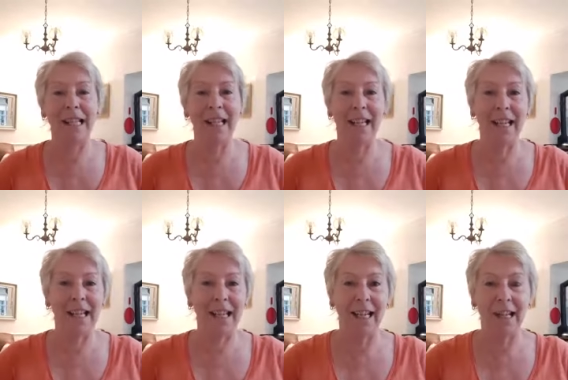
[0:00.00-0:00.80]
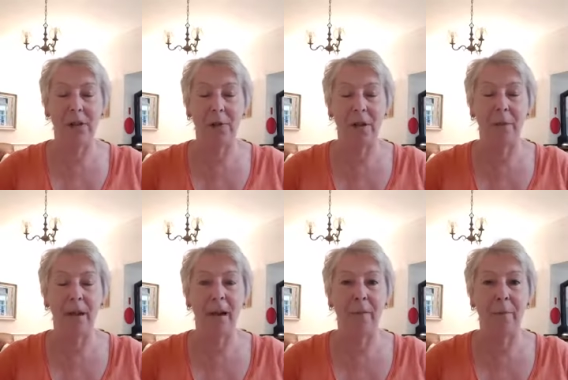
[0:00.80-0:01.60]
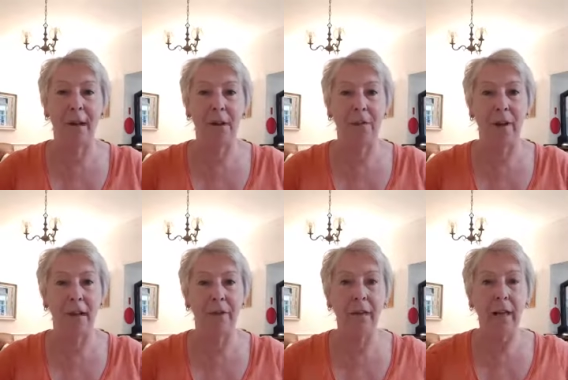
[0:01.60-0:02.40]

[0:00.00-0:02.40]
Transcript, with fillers: eight last night, so I was up at half past five.